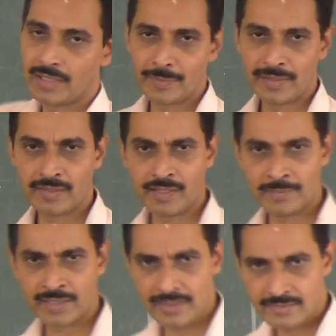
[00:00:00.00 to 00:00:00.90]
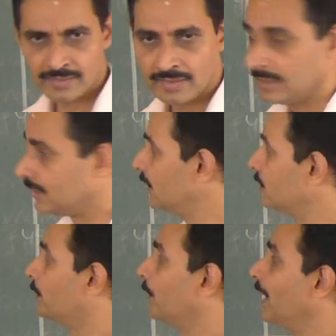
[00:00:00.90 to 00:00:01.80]
Am I right? This
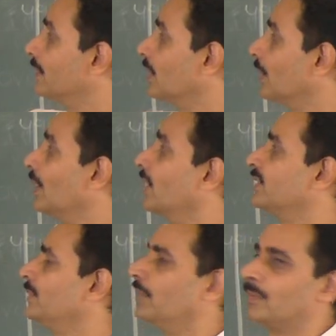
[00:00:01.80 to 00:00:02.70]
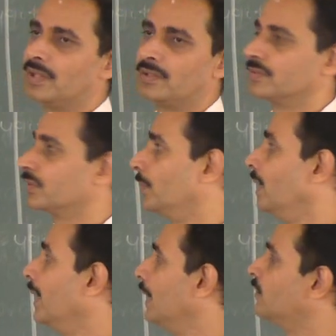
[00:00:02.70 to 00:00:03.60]
plays the role of simple microscope.
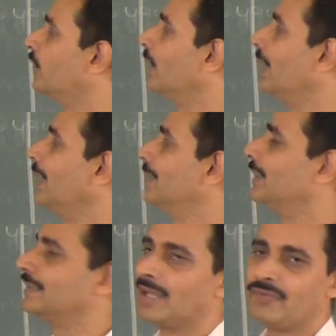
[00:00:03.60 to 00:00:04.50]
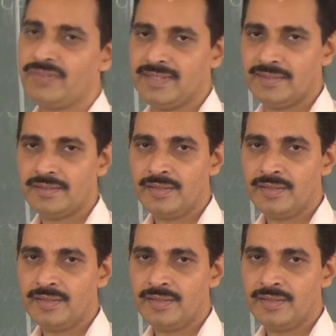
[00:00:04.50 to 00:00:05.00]
Its focal length is FE.